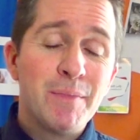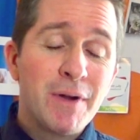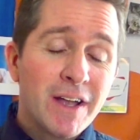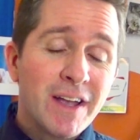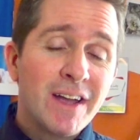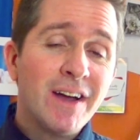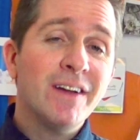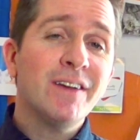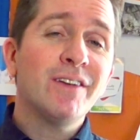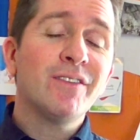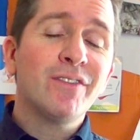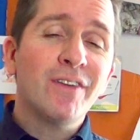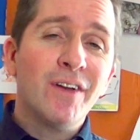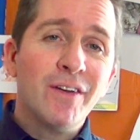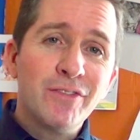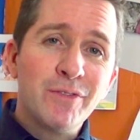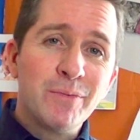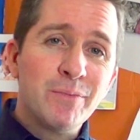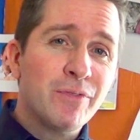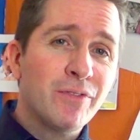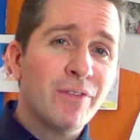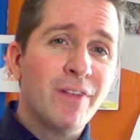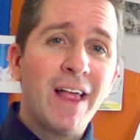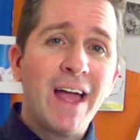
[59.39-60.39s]
But cut yourself
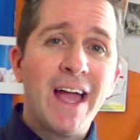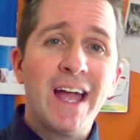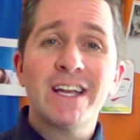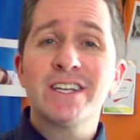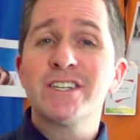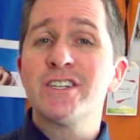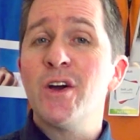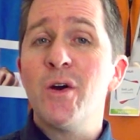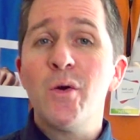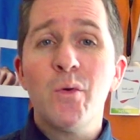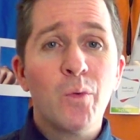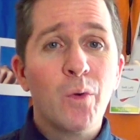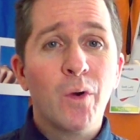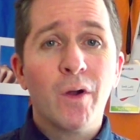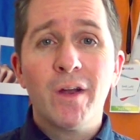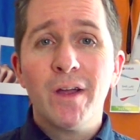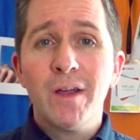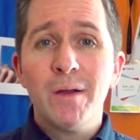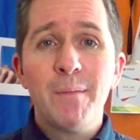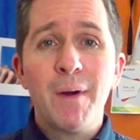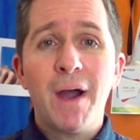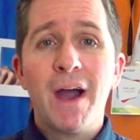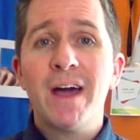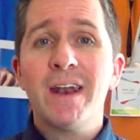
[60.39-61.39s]
some slack, don't worry
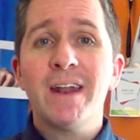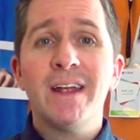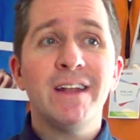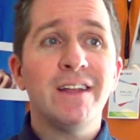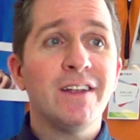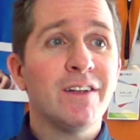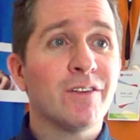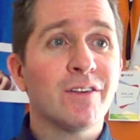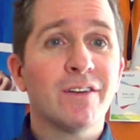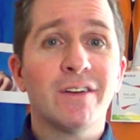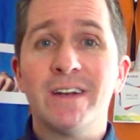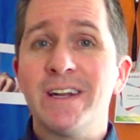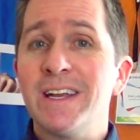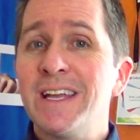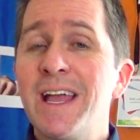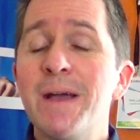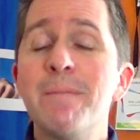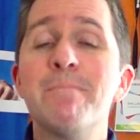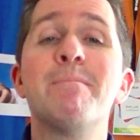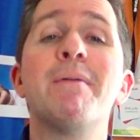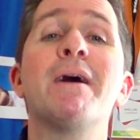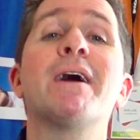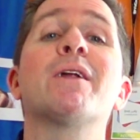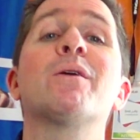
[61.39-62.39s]
about it, you're going to
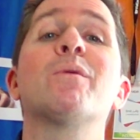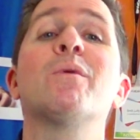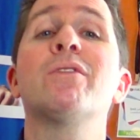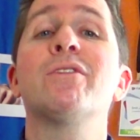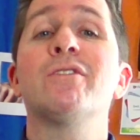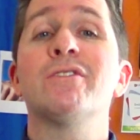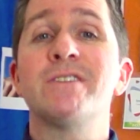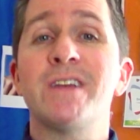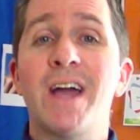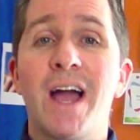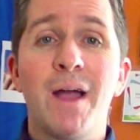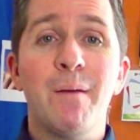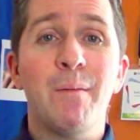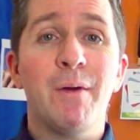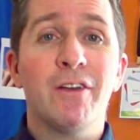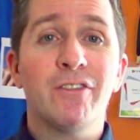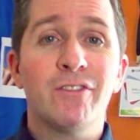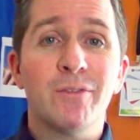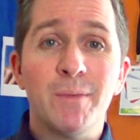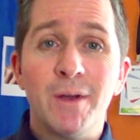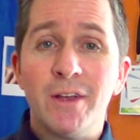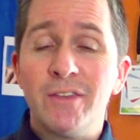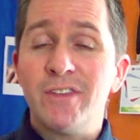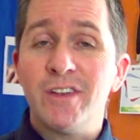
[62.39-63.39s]
get better with your time
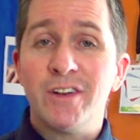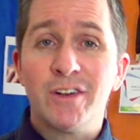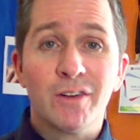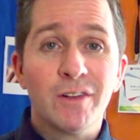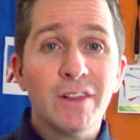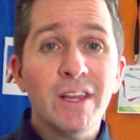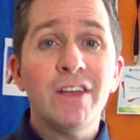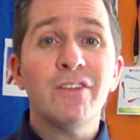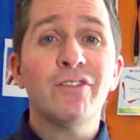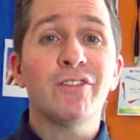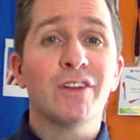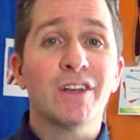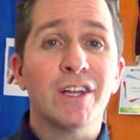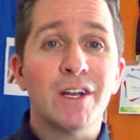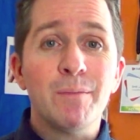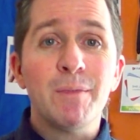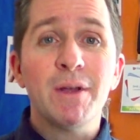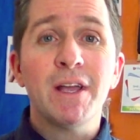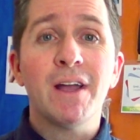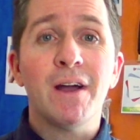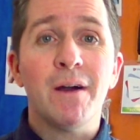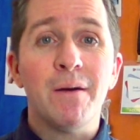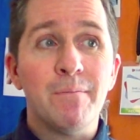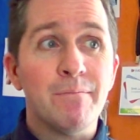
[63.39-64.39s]
estimates and your lists are going to
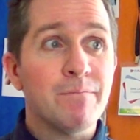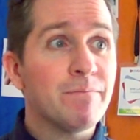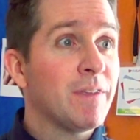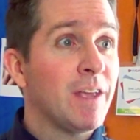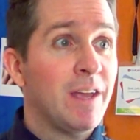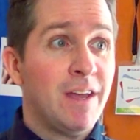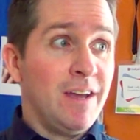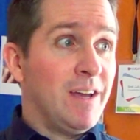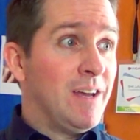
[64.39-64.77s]
become